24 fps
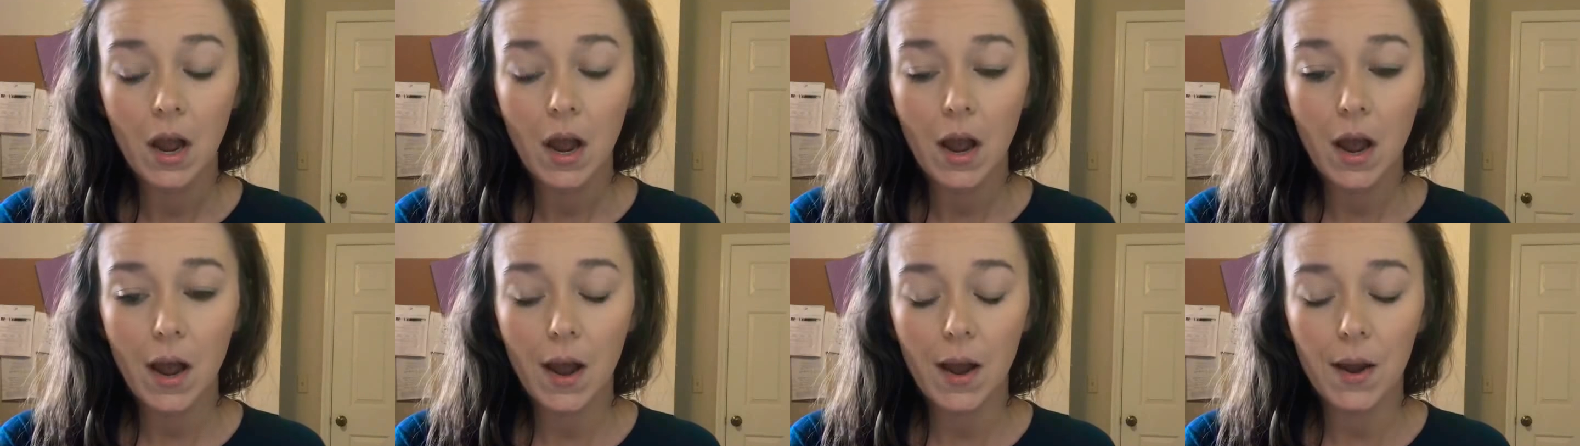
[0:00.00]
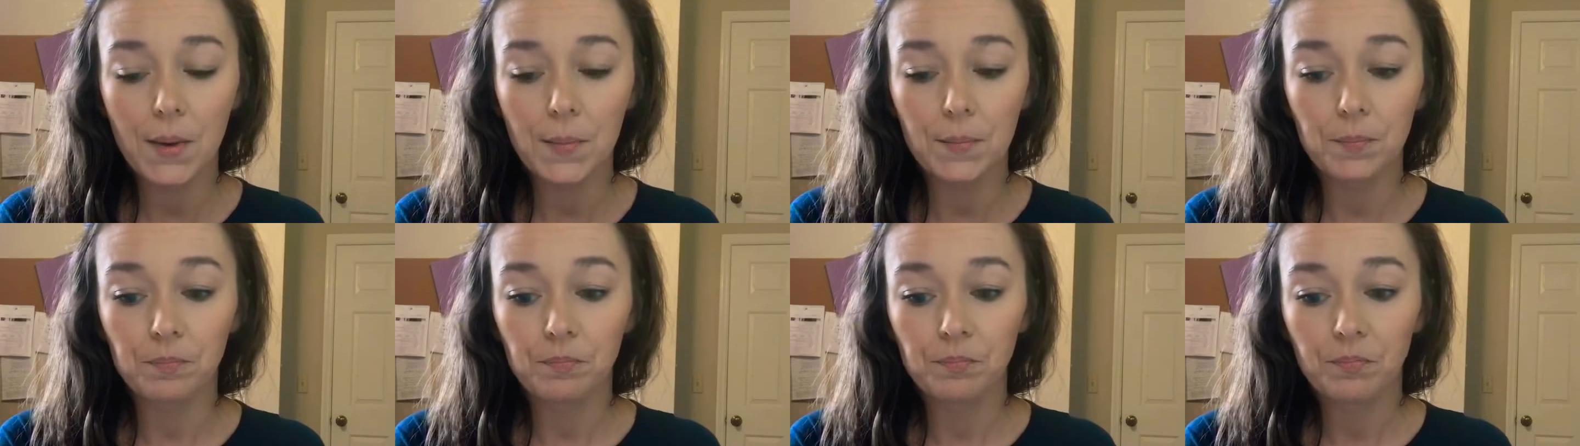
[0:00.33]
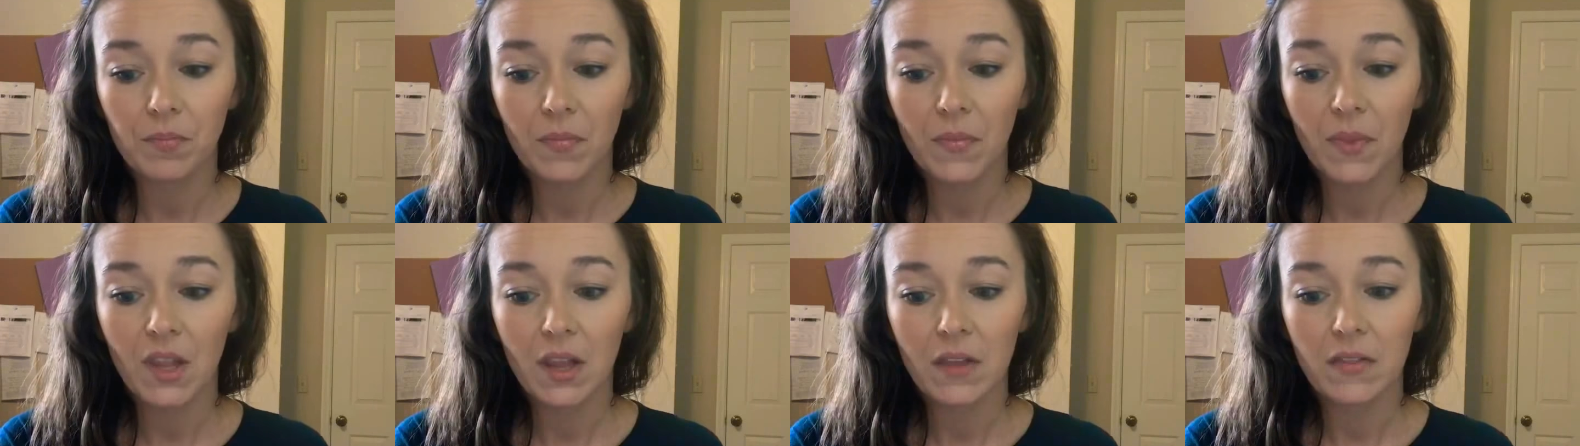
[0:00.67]
The
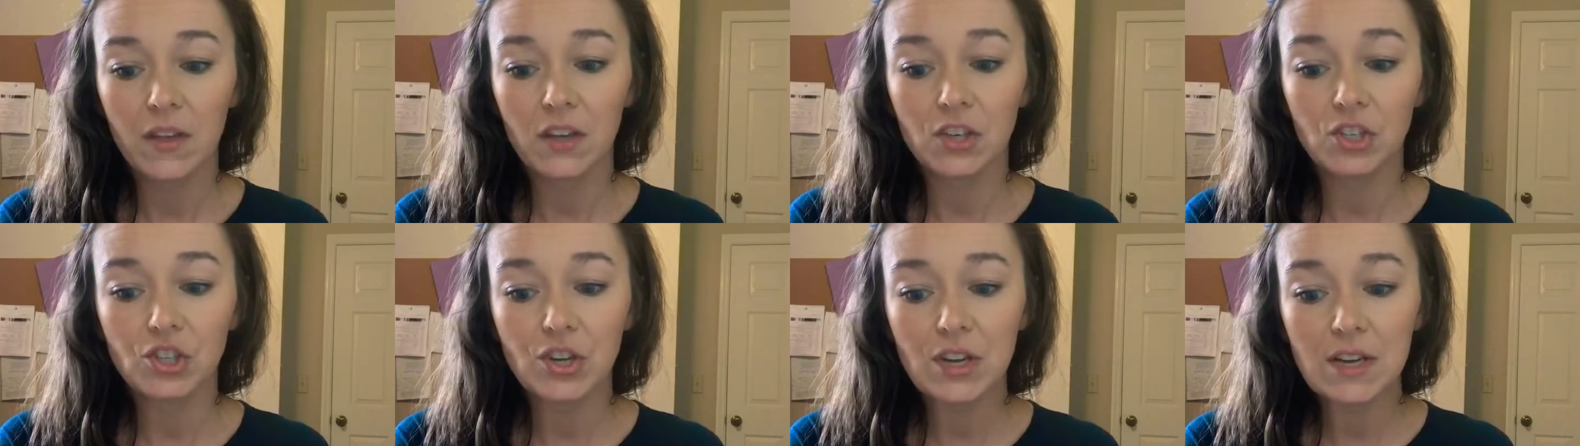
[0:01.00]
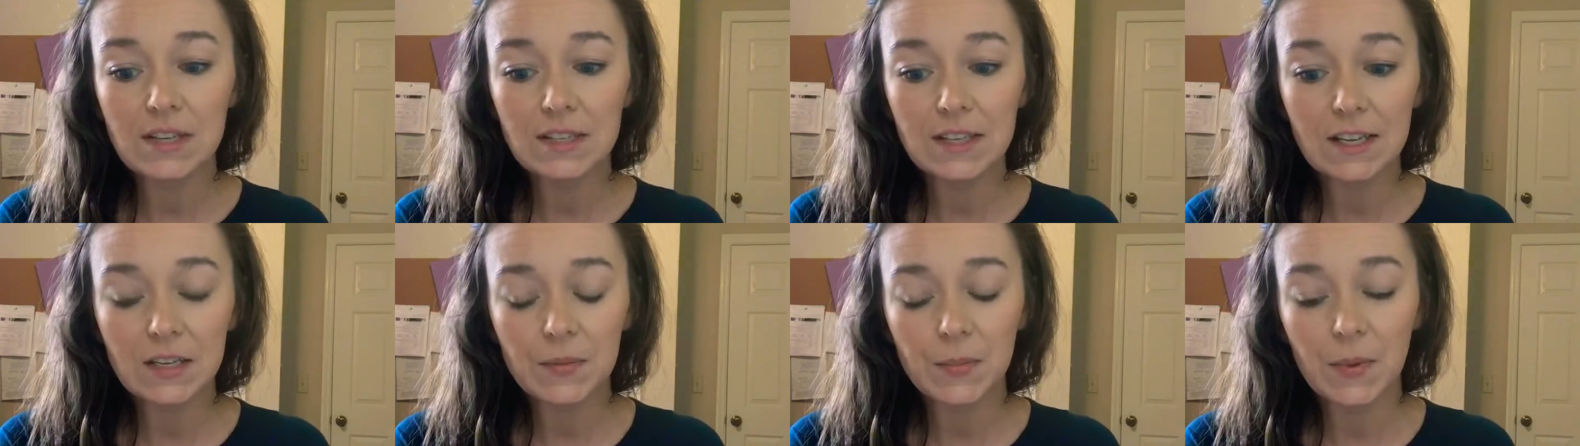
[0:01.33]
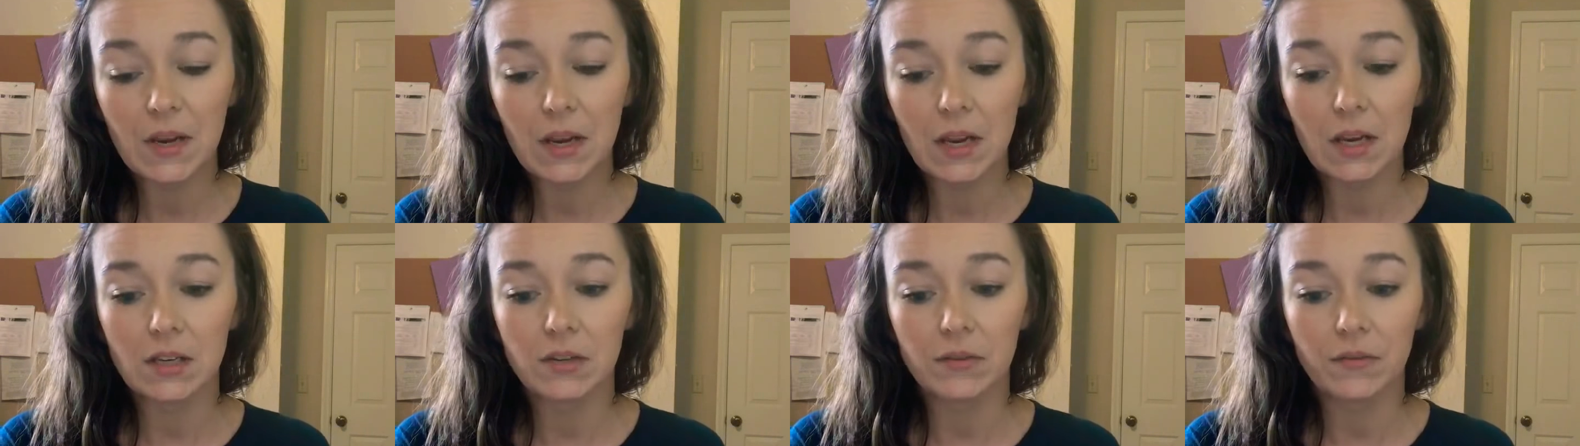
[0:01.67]

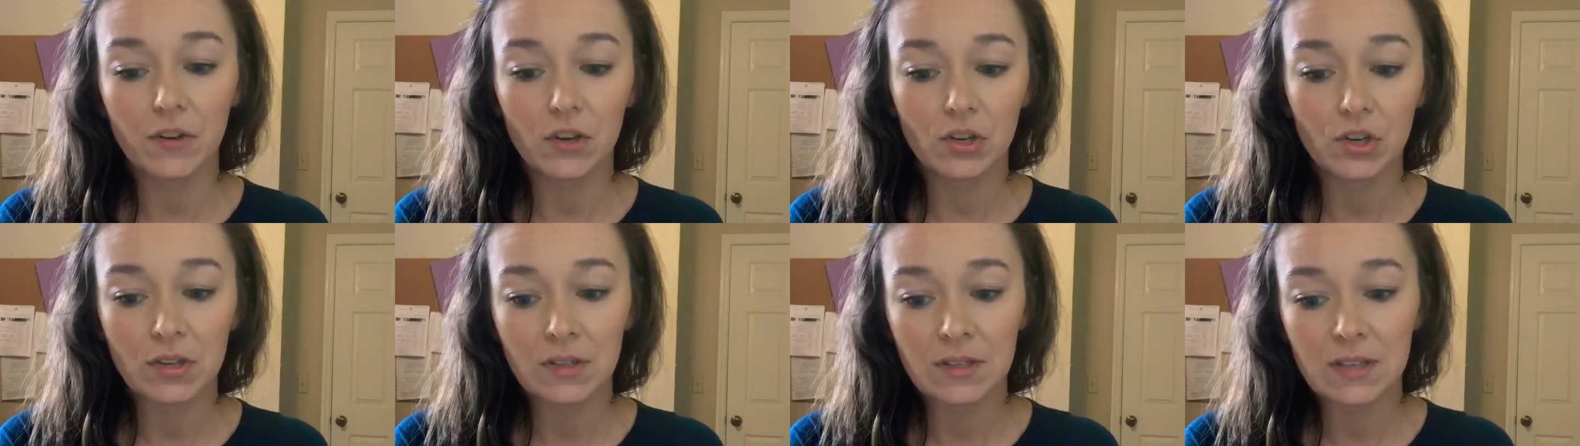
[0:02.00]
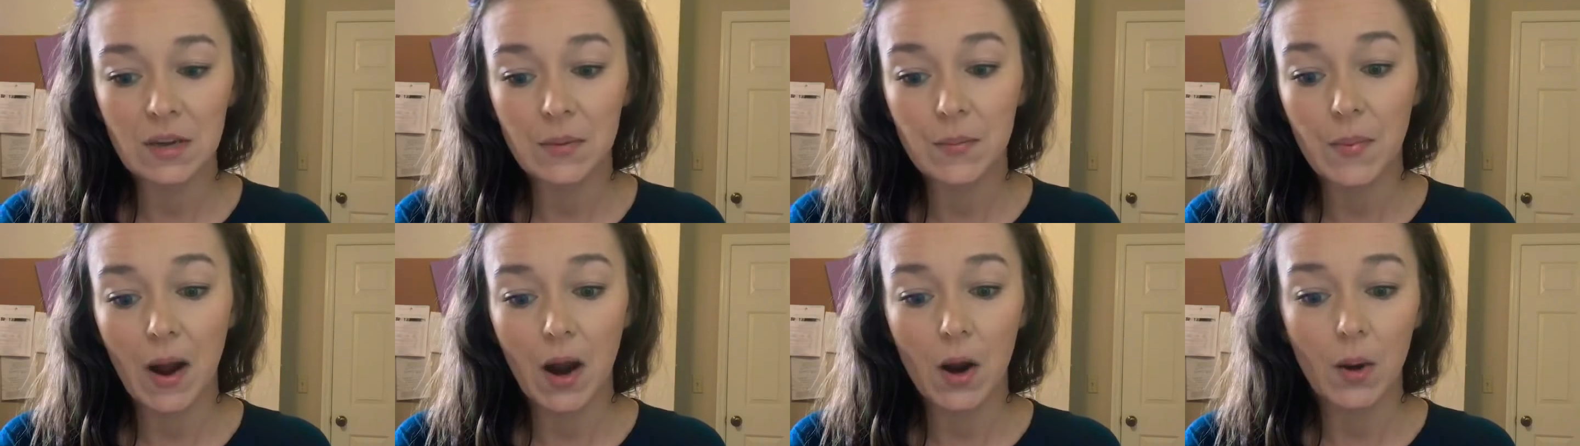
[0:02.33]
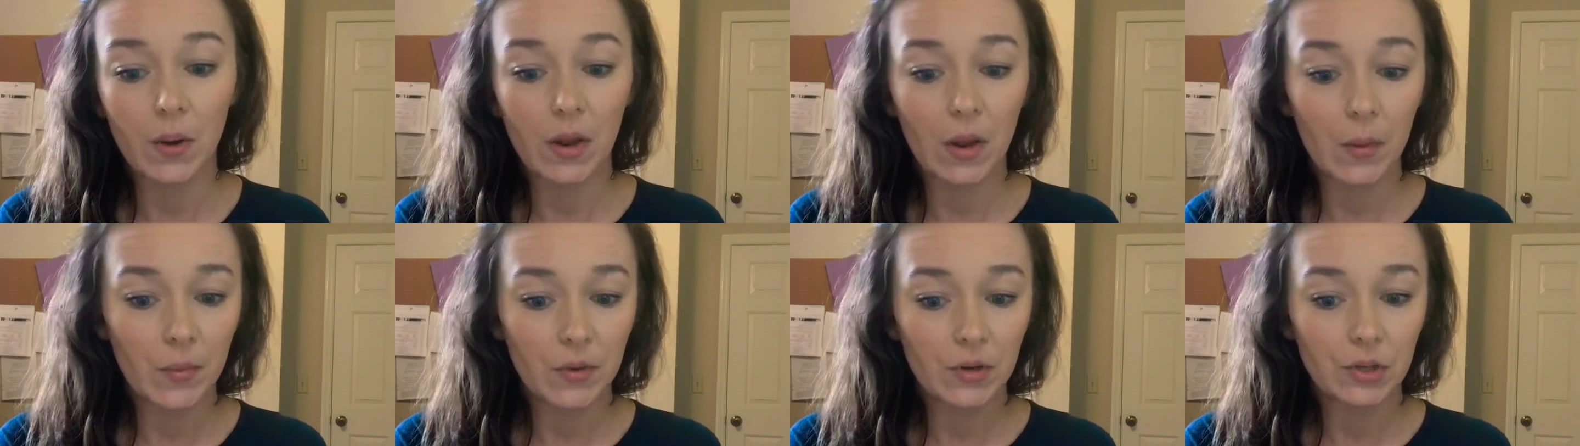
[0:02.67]
G6PD deficiency
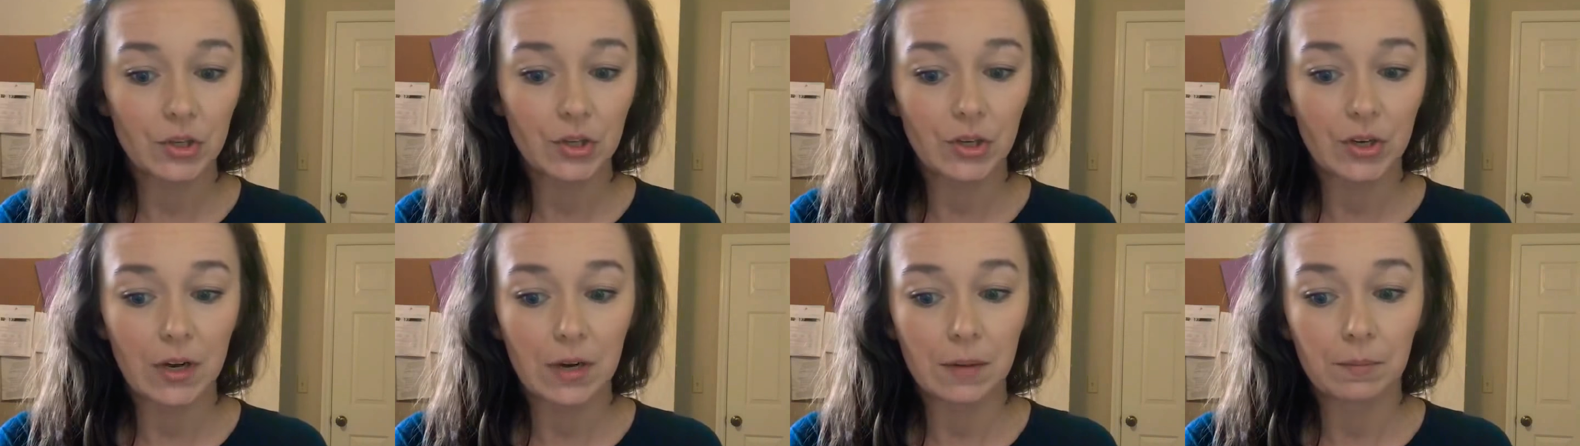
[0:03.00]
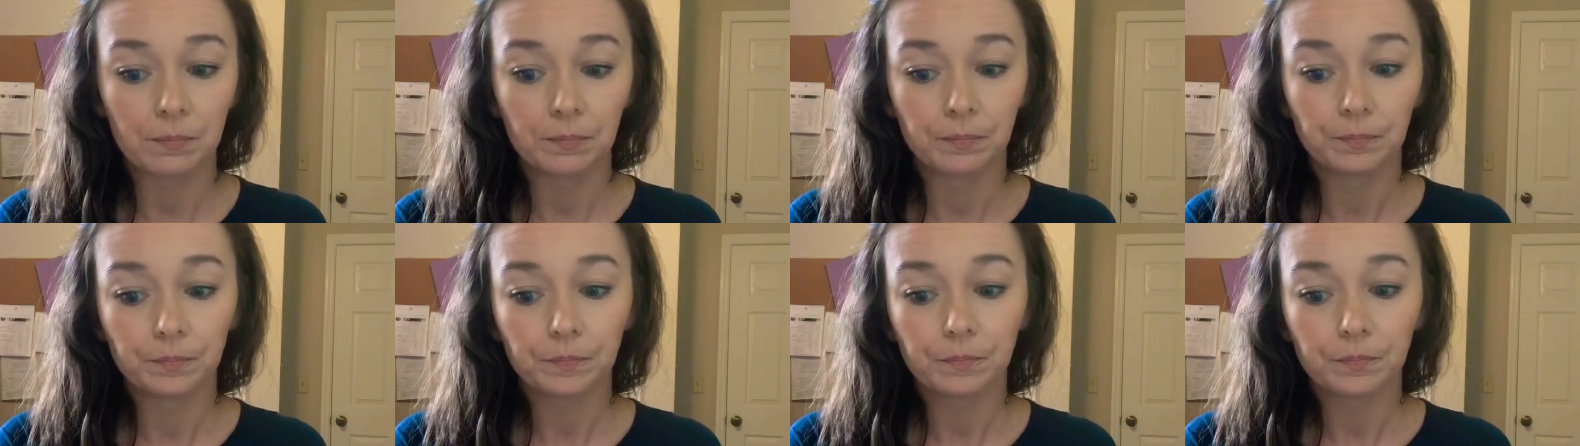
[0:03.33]
biochemistry,